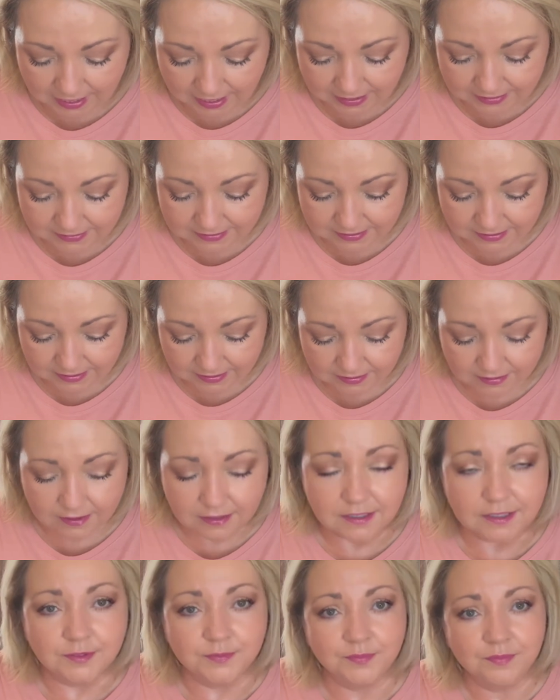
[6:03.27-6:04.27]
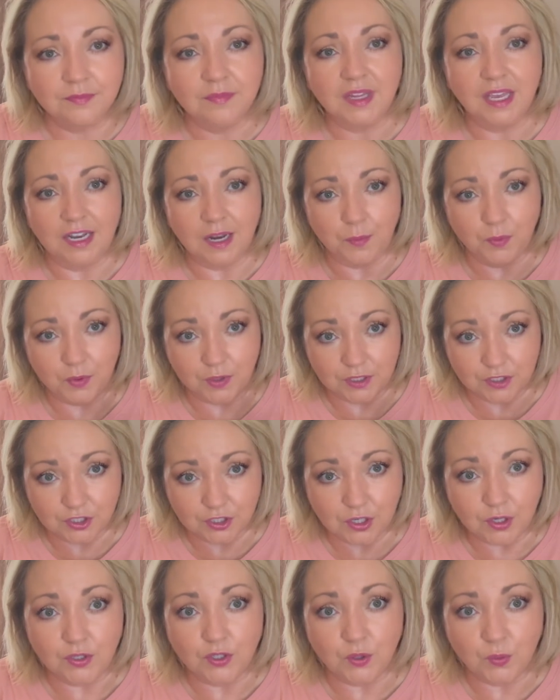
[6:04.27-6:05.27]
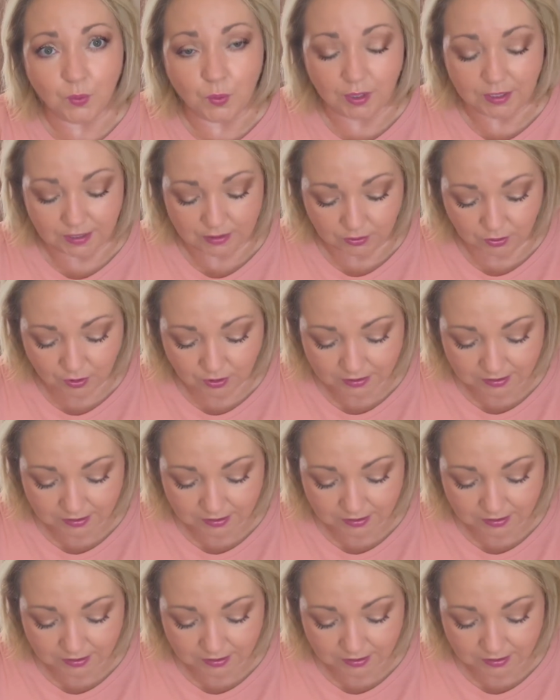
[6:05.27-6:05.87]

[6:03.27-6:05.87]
did, and I'm going to show you what it looks